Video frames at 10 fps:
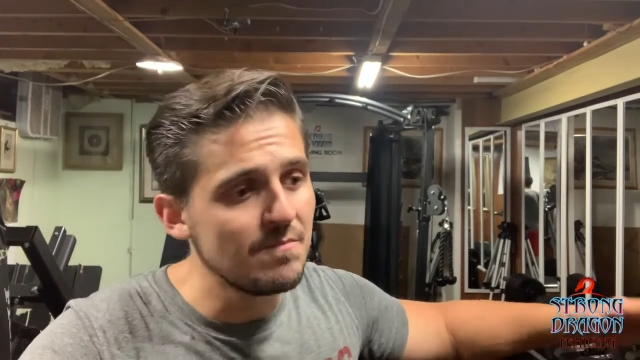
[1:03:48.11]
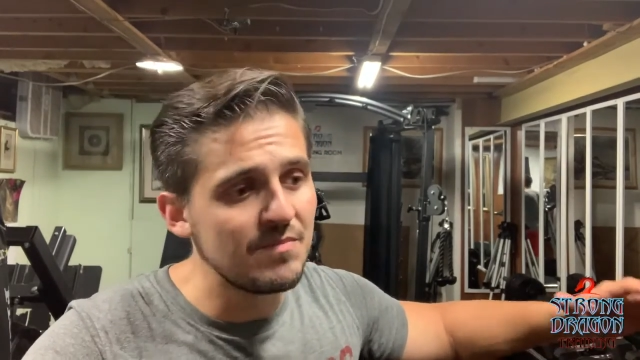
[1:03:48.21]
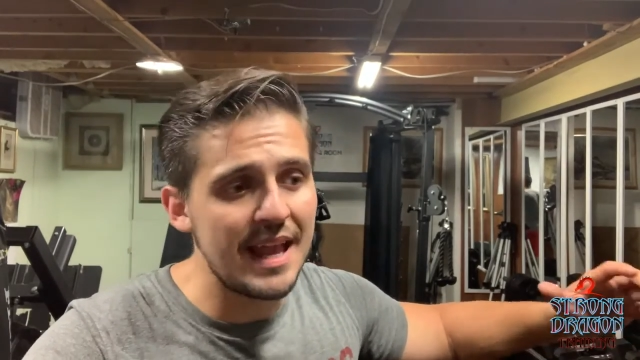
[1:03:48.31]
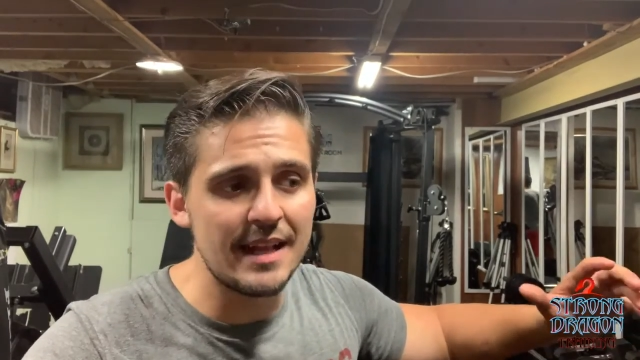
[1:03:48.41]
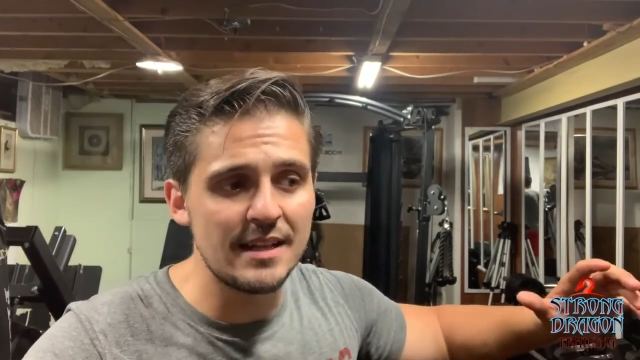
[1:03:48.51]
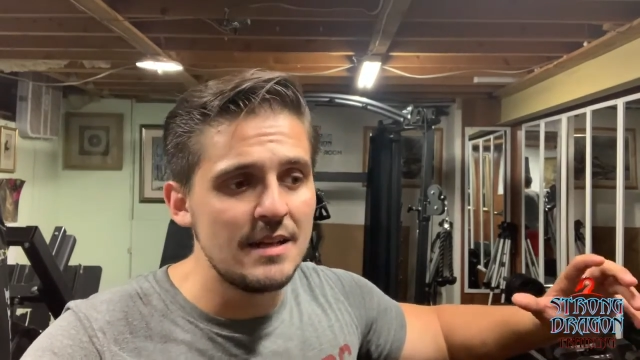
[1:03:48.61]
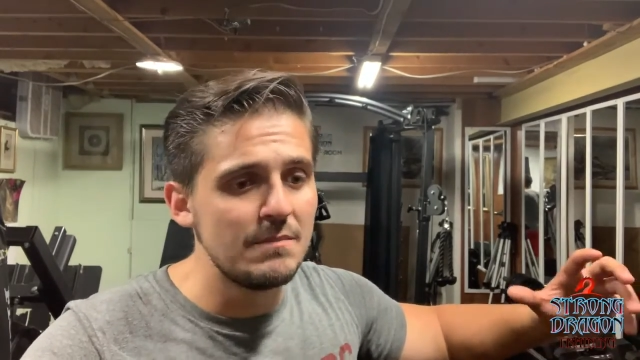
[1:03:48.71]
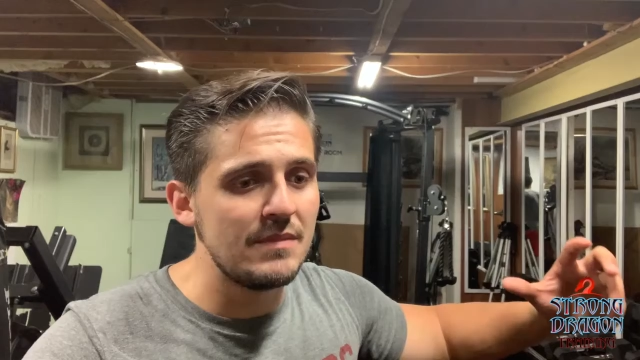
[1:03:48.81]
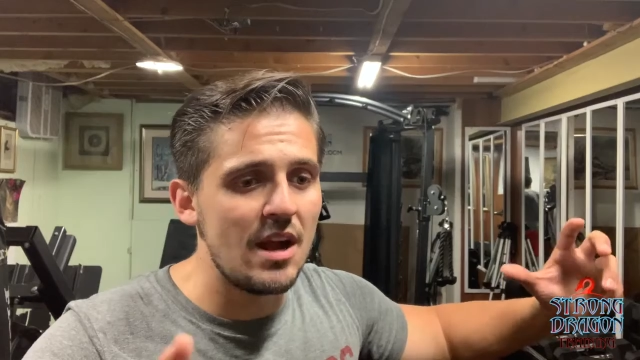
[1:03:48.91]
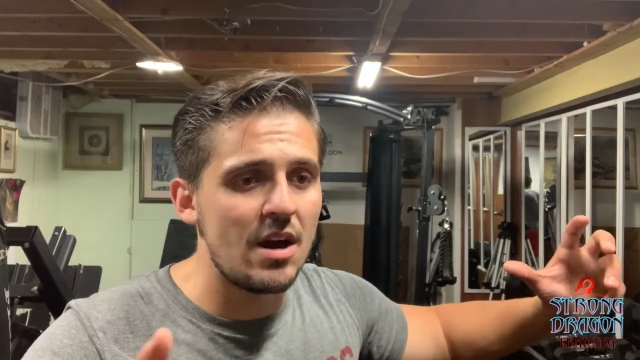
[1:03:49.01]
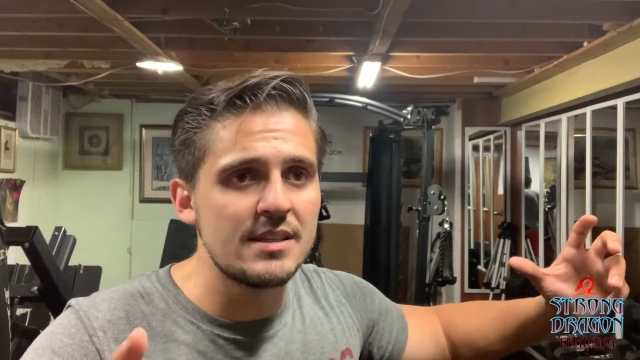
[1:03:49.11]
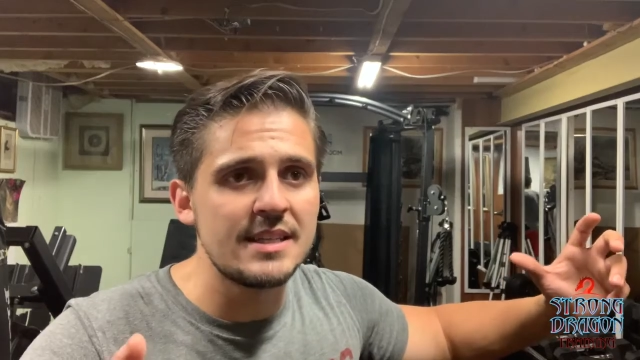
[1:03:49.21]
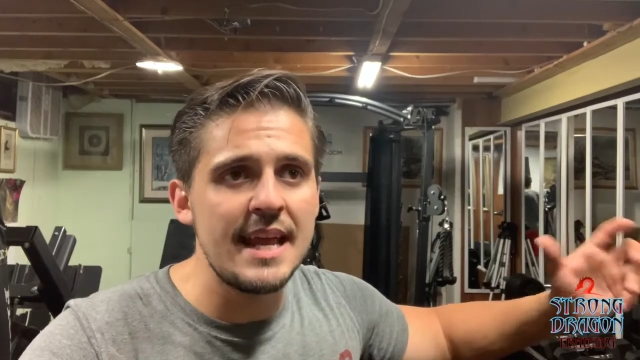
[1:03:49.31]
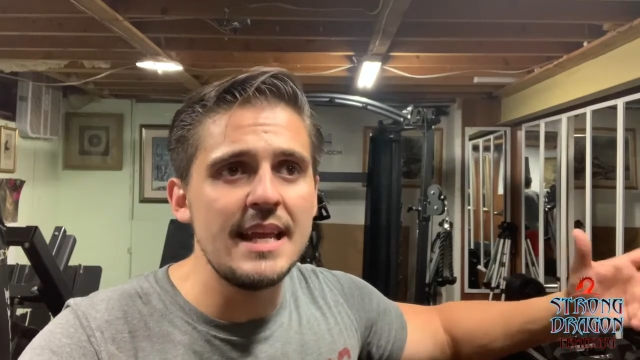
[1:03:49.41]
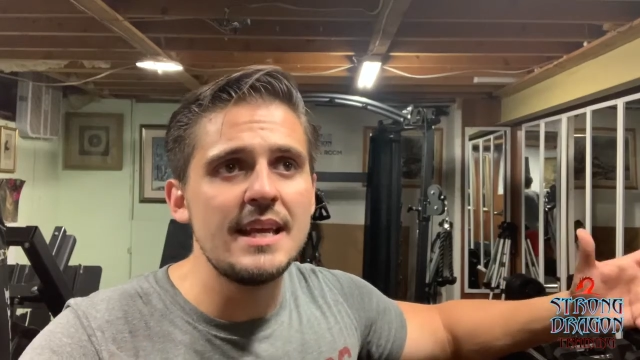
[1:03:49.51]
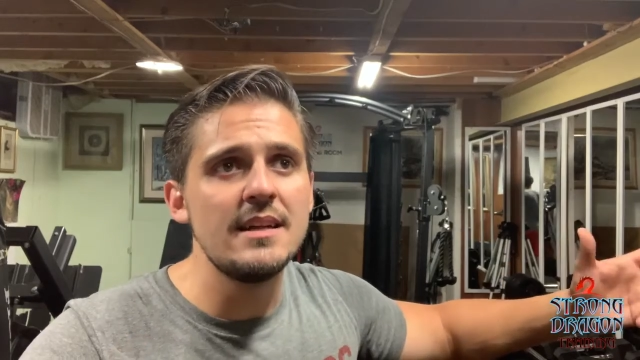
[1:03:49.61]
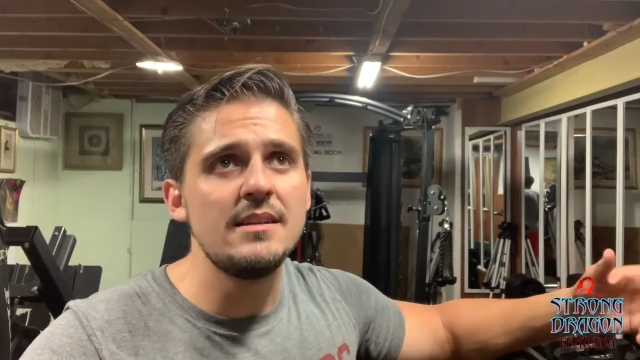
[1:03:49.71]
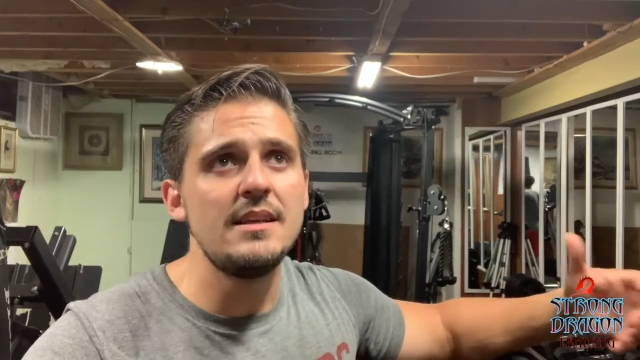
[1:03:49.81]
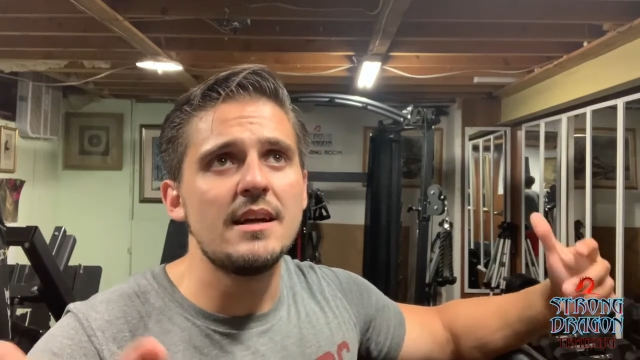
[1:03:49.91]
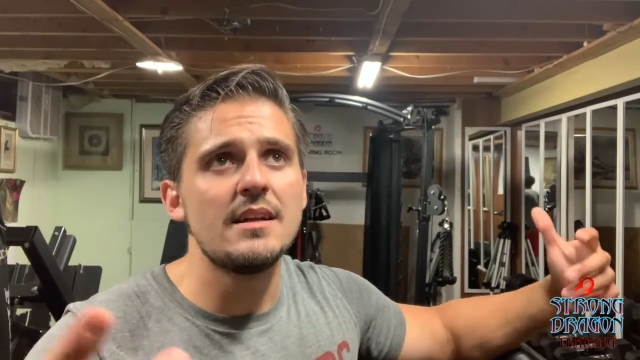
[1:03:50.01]
that they are taking
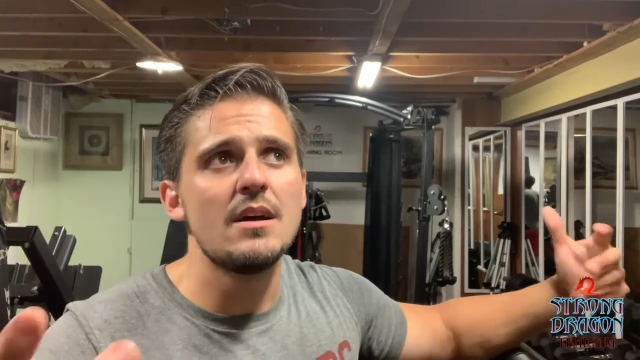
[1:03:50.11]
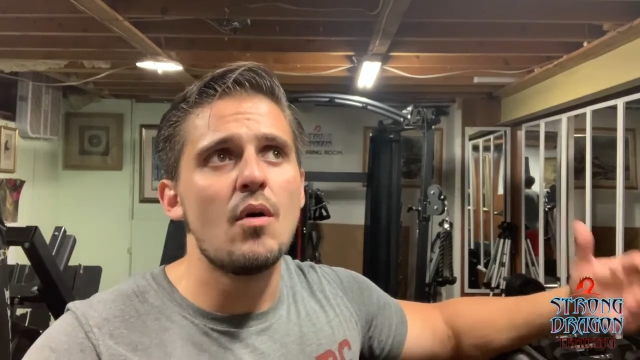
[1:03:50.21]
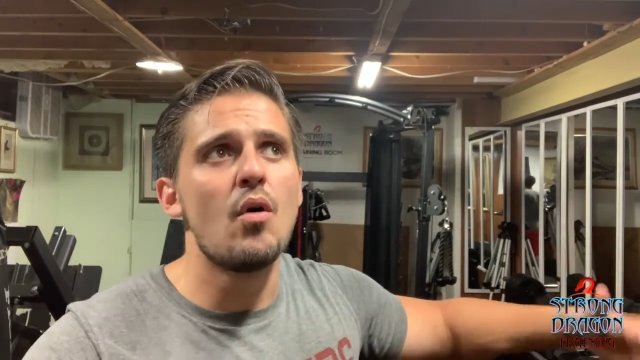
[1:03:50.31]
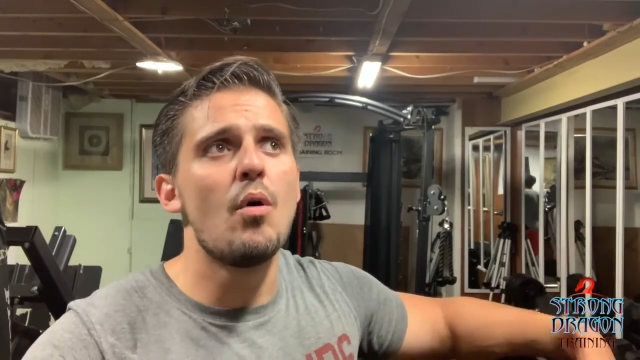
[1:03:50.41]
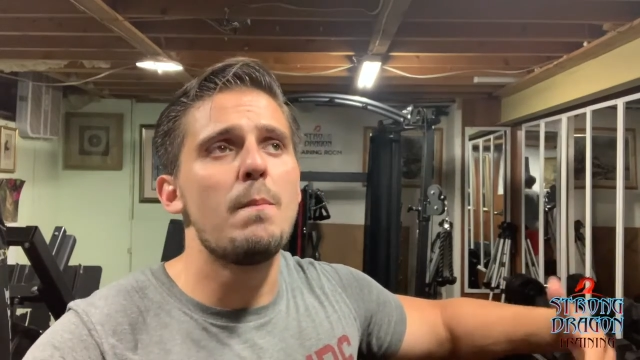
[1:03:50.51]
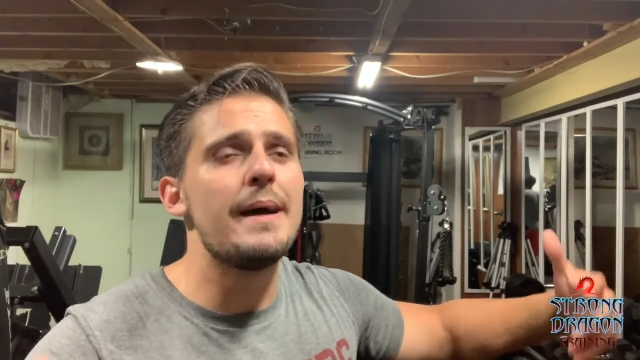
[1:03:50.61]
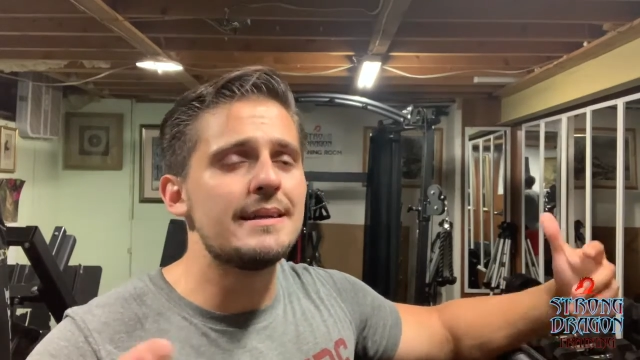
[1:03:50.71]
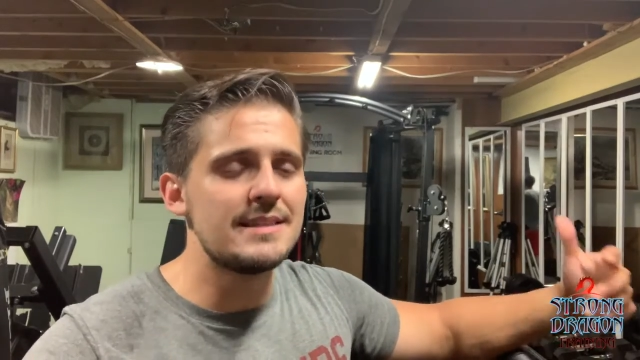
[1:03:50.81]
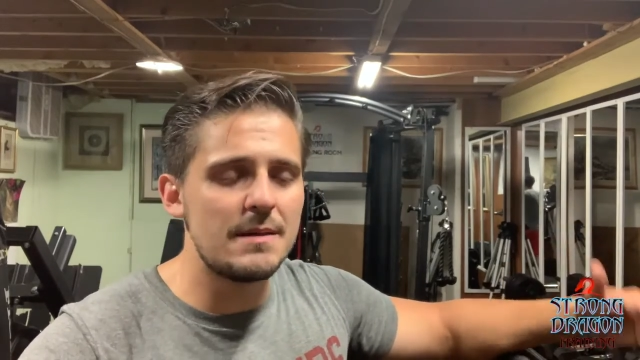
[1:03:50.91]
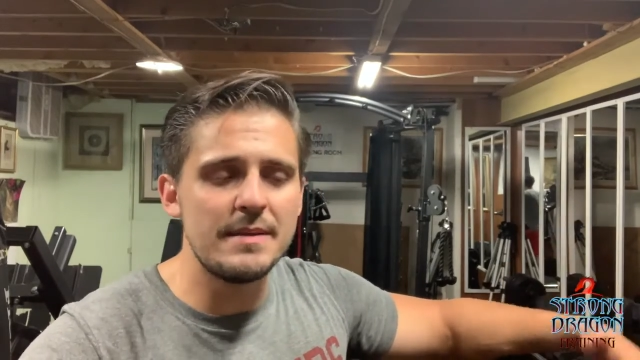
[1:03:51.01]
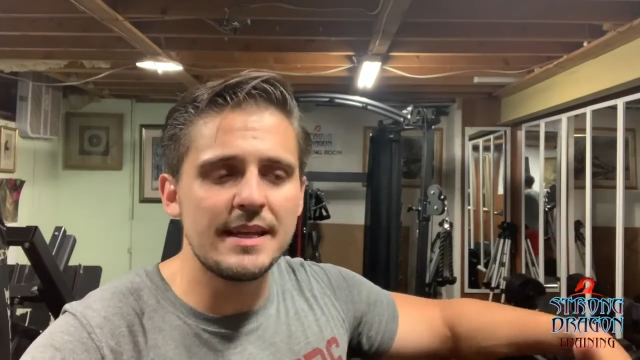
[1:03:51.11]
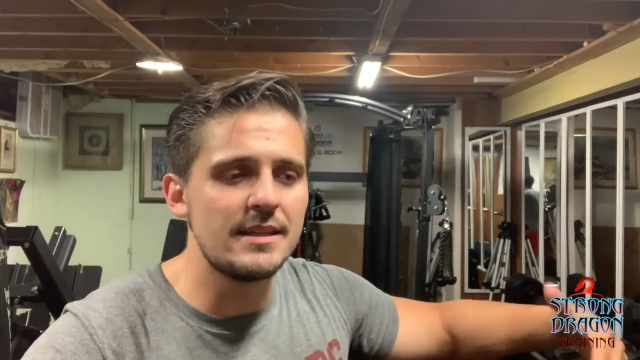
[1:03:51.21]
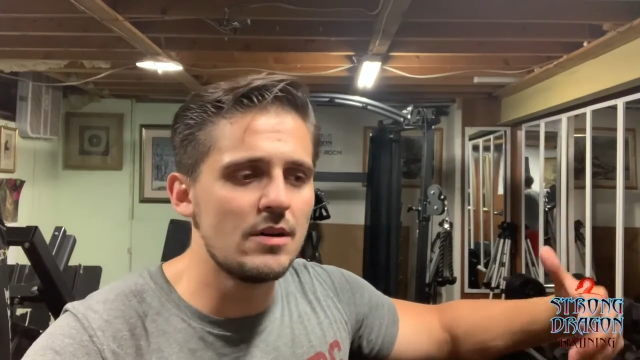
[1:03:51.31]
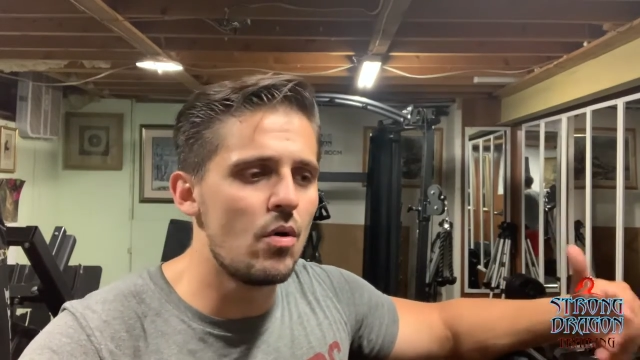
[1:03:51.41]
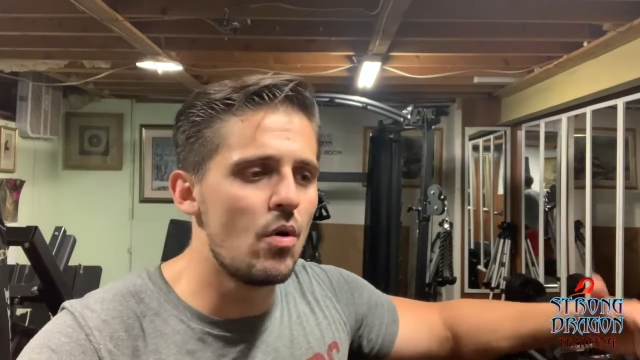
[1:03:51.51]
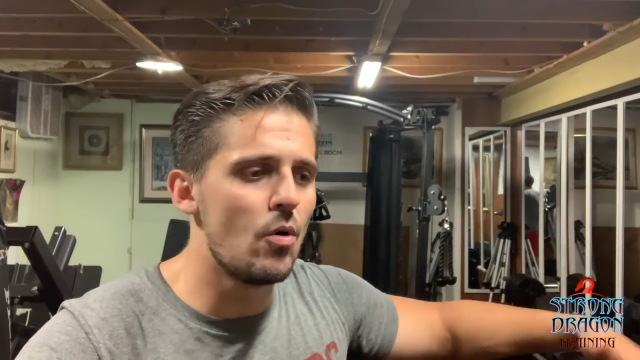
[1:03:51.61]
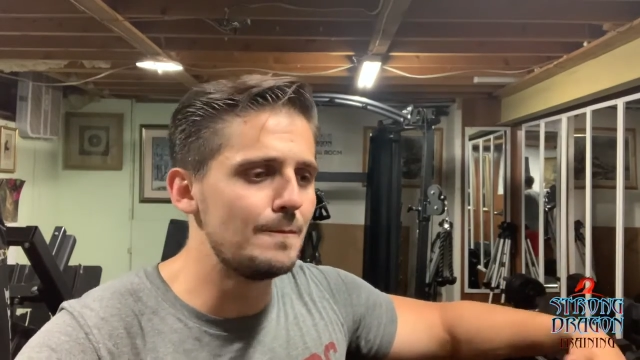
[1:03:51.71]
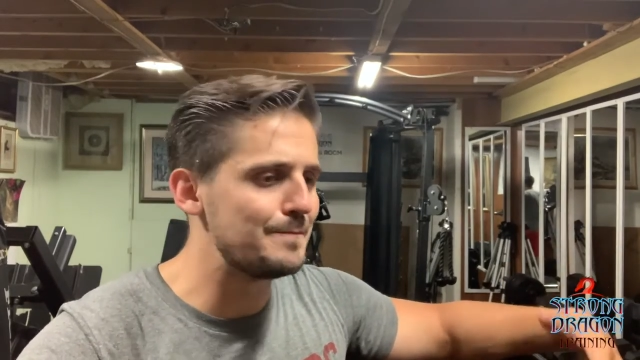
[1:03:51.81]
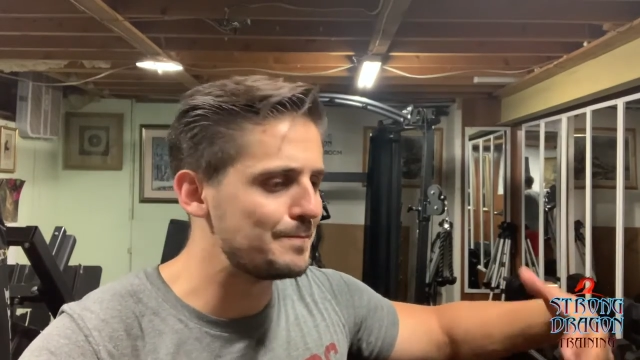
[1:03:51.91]
the whole pandemic and the whole